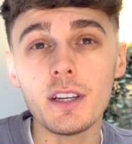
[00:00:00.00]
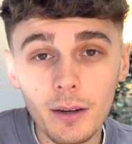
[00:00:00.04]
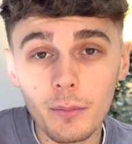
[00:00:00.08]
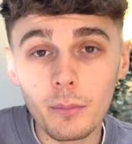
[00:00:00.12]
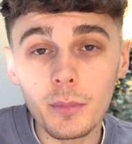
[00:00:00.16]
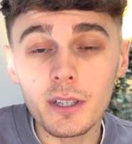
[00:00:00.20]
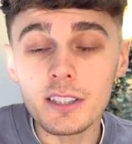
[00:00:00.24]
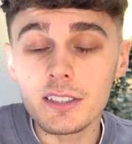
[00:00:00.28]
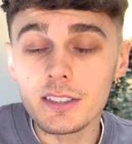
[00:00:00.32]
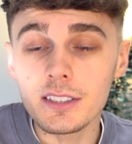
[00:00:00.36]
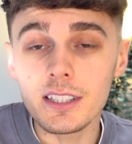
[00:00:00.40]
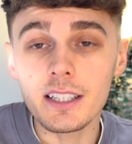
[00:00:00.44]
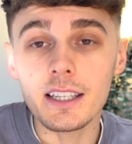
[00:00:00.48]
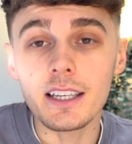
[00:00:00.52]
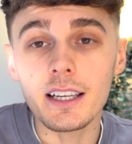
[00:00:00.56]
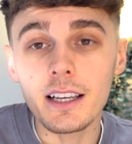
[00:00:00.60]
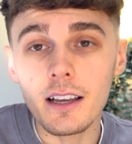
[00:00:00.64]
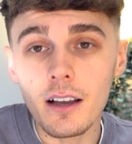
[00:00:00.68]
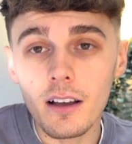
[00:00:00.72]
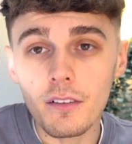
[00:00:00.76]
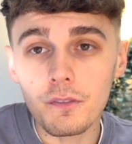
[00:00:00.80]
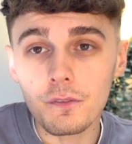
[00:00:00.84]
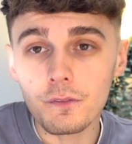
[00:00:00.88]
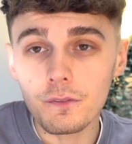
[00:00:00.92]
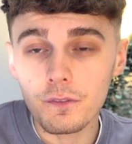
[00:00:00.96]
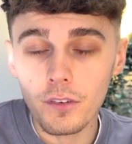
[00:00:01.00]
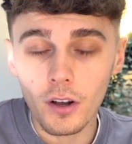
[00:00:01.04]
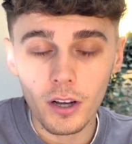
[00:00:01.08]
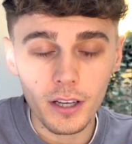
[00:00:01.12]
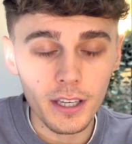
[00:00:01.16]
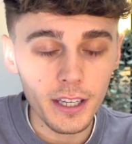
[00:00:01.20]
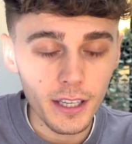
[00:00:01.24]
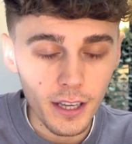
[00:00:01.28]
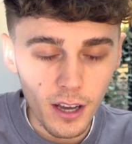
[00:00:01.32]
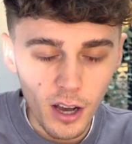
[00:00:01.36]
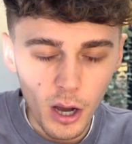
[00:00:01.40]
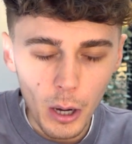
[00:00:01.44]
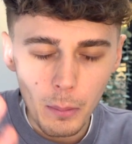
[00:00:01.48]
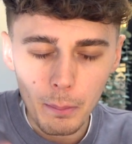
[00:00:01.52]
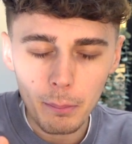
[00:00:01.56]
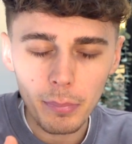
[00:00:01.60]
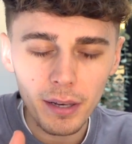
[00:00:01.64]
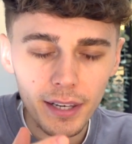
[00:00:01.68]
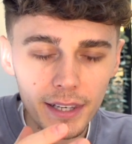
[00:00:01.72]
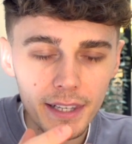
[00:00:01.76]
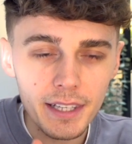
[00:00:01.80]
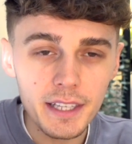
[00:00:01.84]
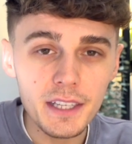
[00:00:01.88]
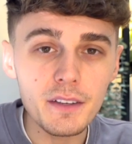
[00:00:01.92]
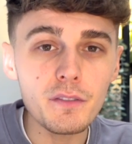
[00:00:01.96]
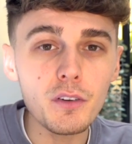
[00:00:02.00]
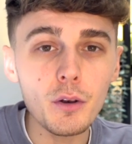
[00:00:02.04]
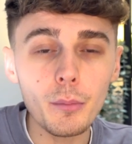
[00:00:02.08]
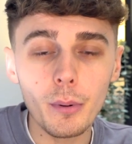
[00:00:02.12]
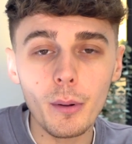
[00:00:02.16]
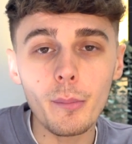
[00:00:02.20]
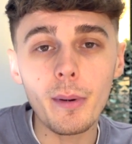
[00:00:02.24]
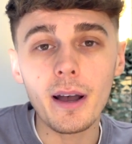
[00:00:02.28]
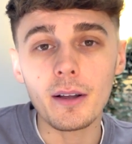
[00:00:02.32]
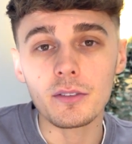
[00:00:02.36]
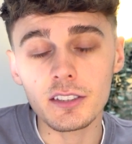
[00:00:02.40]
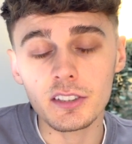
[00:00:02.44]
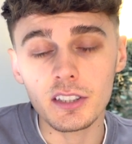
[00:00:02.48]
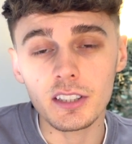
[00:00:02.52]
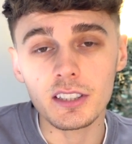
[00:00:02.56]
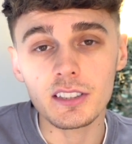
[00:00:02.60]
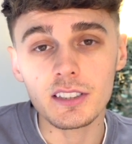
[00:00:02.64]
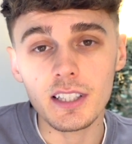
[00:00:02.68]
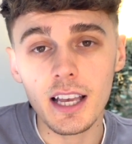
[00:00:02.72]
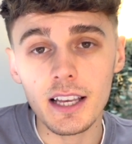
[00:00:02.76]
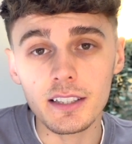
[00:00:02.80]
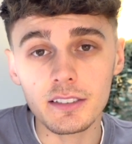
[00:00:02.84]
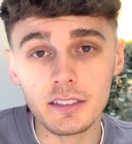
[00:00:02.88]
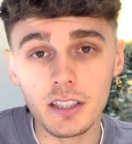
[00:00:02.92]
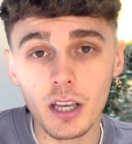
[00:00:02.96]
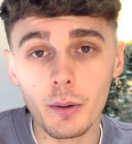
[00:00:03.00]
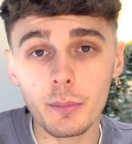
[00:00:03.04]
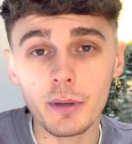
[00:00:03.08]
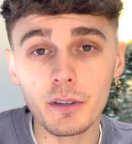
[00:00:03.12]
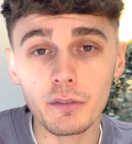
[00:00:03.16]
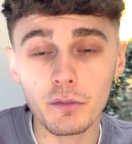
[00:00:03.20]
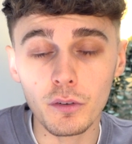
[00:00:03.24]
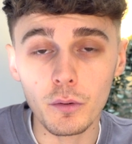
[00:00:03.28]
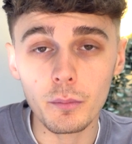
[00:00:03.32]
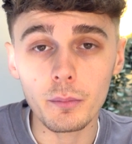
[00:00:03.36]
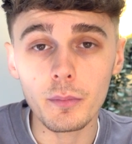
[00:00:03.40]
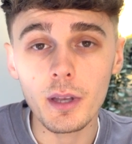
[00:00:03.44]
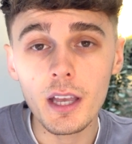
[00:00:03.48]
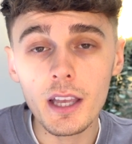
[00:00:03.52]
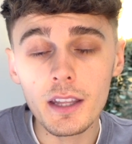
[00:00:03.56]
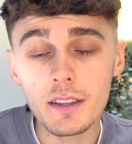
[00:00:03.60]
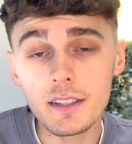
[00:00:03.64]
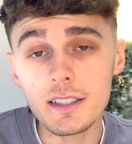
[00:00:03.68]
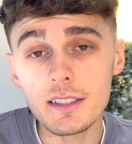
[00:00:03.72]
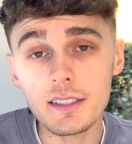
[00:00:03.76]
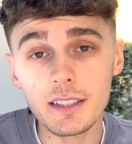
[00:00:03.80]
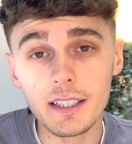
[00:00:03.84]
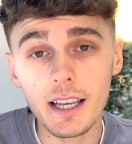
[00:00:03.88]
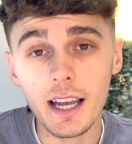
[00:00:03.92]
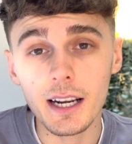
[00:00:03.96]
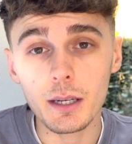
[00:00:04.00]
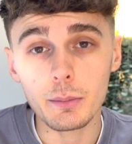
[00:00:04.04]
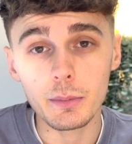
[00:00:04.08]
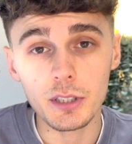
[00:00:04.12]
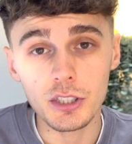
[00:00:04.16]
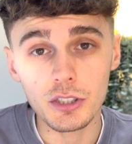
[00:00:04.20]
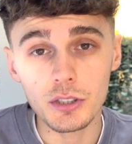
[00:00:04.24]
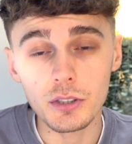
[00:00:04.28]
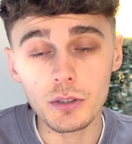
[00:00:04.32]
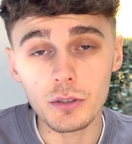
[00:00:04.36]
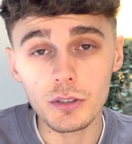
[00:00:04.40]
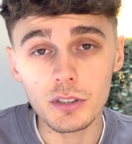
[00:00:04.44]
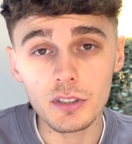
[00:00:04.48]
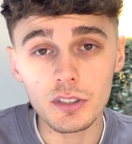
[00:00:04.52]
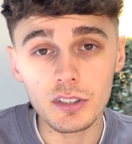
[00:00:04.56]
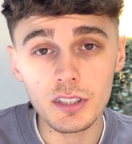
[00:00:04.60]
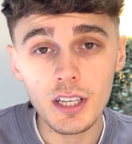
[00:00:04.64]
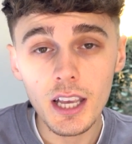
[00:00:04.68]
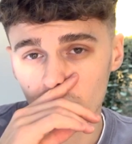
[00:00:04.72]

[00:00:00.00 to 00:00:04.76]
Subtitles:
and we're seeing a fucking unbelievable amount of success coming from these academy students.